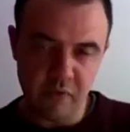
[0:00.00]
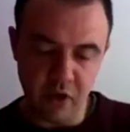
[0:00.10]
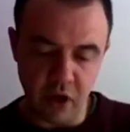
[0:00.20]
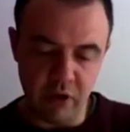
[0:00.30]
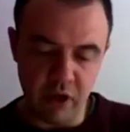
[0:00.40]

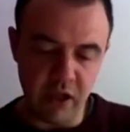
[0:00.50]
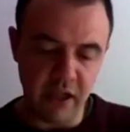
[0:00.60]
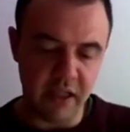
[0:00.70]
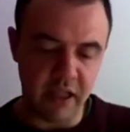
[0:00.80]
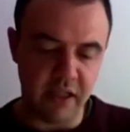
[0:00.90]
no, I really
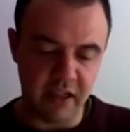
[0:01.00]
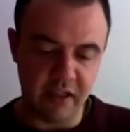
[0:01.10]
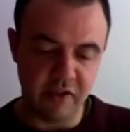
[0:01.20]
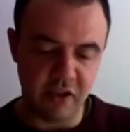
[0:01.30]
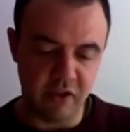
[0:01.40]
like that,
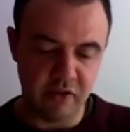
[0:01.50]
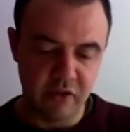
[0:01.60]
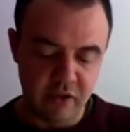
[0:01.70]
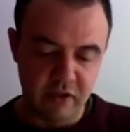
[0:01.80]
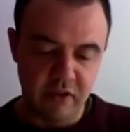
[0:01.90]
Natalie. So
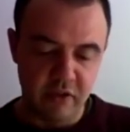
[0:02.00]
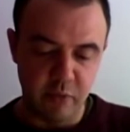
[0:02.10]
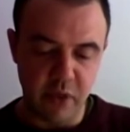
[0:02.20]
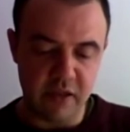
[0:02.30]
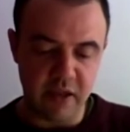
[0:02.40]

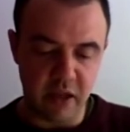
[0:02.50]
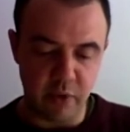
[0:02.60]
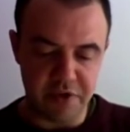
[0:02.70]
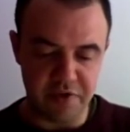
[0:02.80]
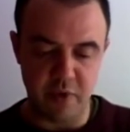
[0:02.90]
big
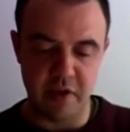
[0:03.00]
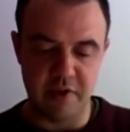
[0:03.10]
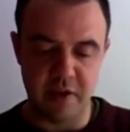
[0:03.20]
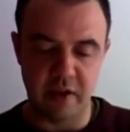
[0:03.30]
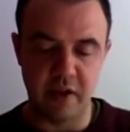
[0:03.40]
takeaway for me
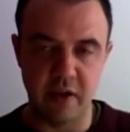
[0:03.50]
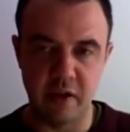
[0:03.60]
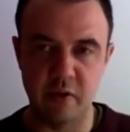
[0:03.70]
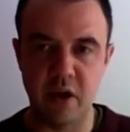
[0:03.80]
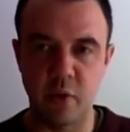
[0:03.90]
is, like, you
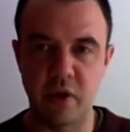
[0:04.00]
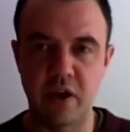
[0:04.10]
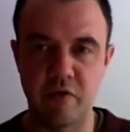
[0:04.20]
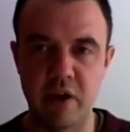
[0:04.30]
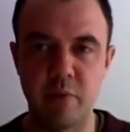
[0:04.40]
know, are we
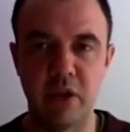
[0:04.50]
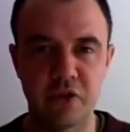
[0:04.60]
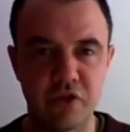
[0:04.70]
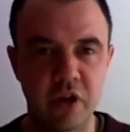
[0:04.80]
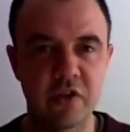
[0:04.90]
going to
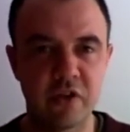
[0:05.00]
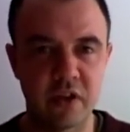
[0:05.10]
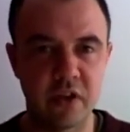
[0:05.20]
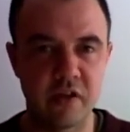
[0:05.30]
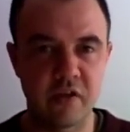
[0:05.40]
rebuild trust
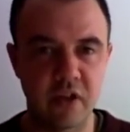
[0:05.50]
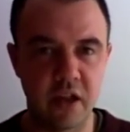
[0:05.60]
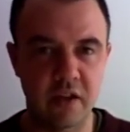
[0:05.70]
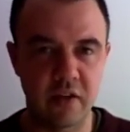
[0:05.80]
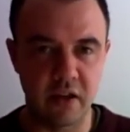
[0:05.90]
in
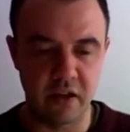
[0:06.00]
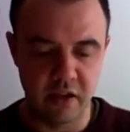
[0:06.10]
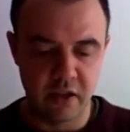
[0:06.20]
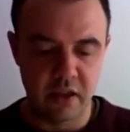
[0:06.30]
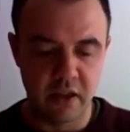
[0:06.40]
society?
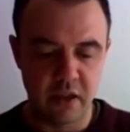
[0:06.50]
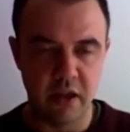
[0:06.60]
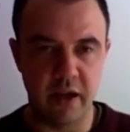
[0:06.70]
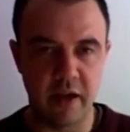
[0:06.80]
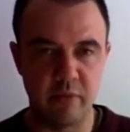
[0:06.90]

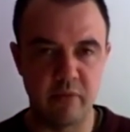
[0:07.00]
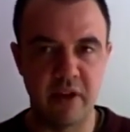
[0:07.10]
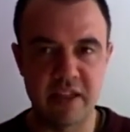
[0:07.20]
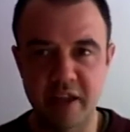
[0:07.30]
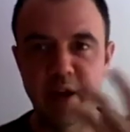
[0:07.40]

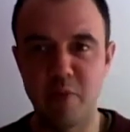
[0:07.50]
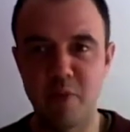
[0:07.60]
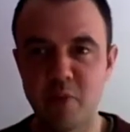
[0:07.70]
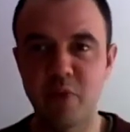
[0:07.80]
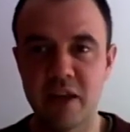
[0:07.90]
Is there going to
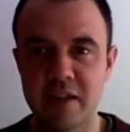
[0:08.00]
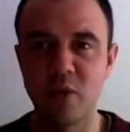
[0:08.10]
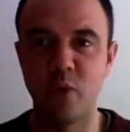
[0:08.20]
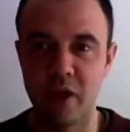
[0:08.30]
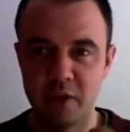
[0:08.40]
be the
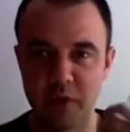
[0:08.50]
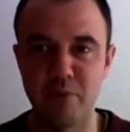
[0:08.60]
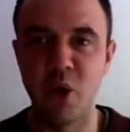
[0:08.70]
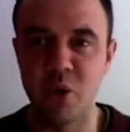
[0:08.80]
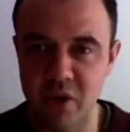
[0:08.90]
political will, the
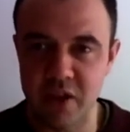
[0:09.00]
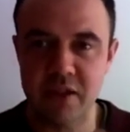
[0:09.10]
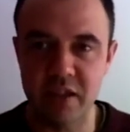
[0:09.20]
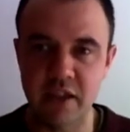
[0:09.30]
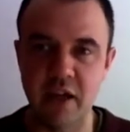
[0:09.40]

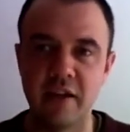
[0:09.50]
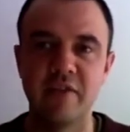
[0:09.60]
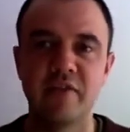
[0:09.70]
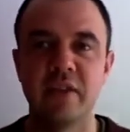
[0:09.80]
boldness to kind of